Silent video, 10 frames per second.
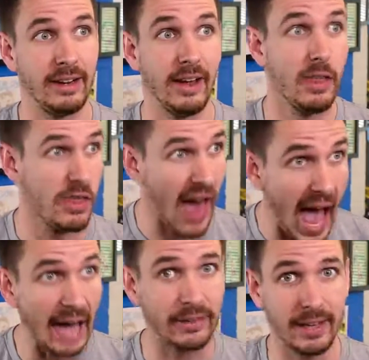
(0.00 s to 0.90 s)
And
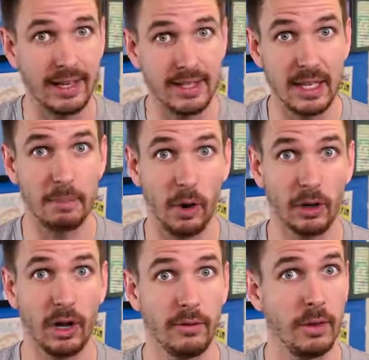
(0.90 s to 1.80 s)
that is the
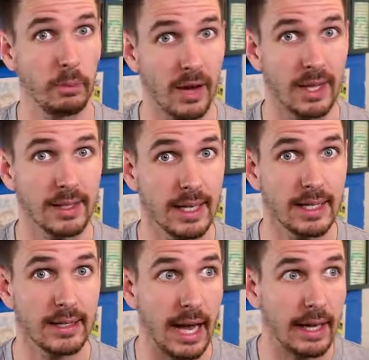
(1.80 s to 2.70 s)
part of the
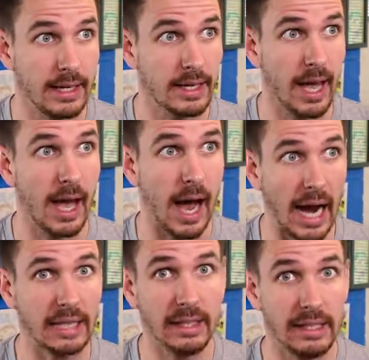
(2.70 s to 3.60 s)
process that is
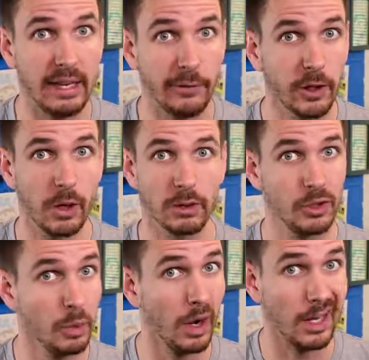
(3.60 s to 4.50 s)
highly
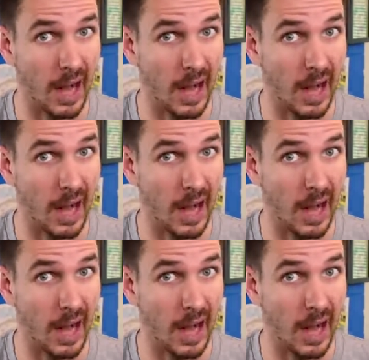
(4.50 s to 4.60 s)
difficult to